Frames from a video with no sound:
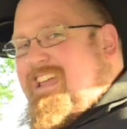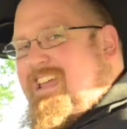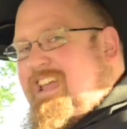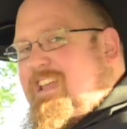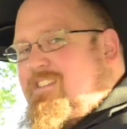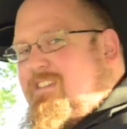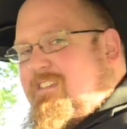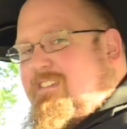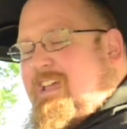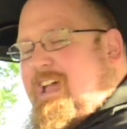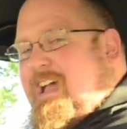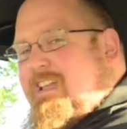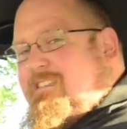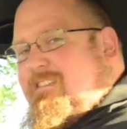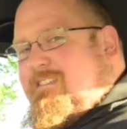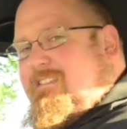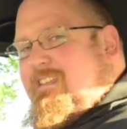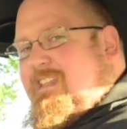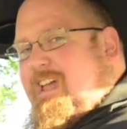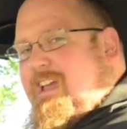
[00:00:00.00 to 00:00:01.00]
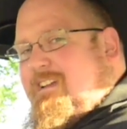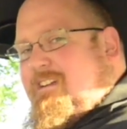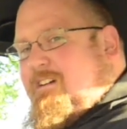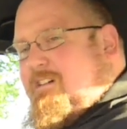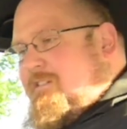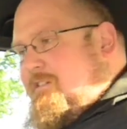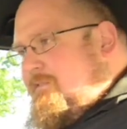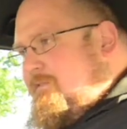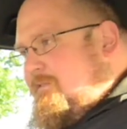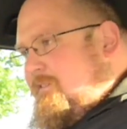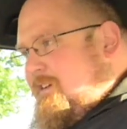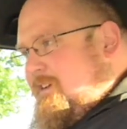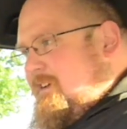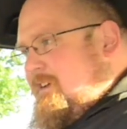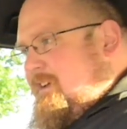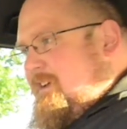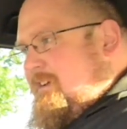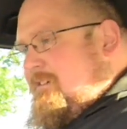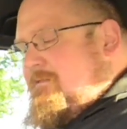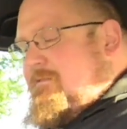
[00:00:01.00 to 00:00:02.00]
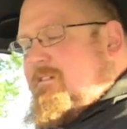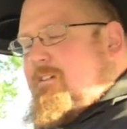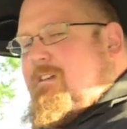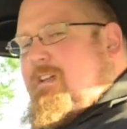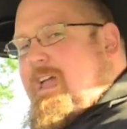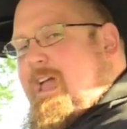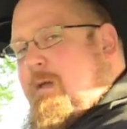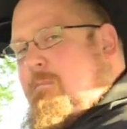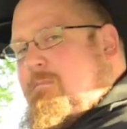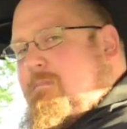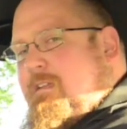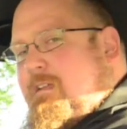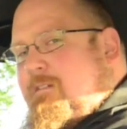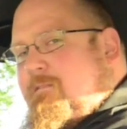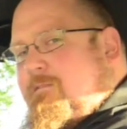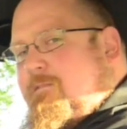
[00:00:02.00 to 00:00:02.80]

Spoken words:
it just adds to that kind of hemmed in